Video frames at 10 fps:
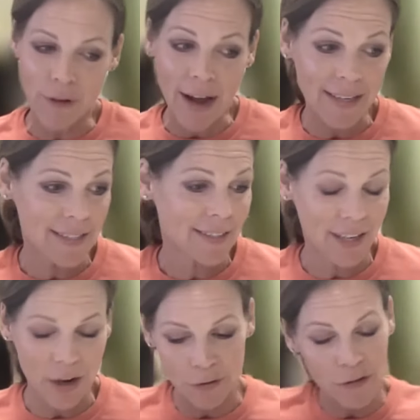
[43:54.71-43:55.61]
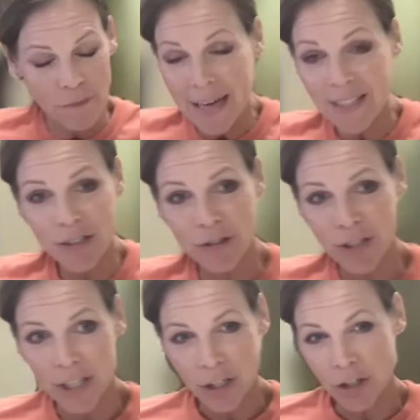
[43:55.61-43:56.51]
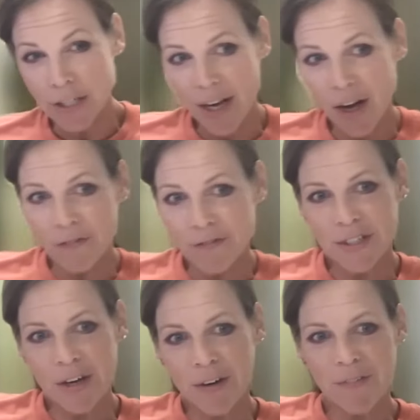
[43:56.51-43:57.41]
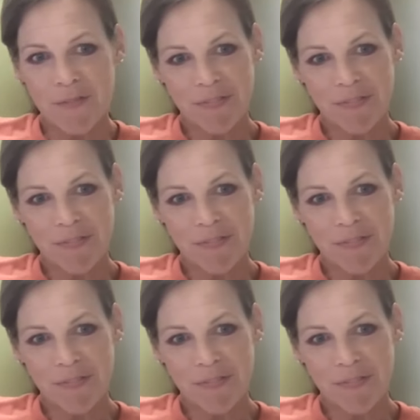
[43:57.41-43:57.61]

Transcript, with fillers: right to you know you've mastered yourself. So,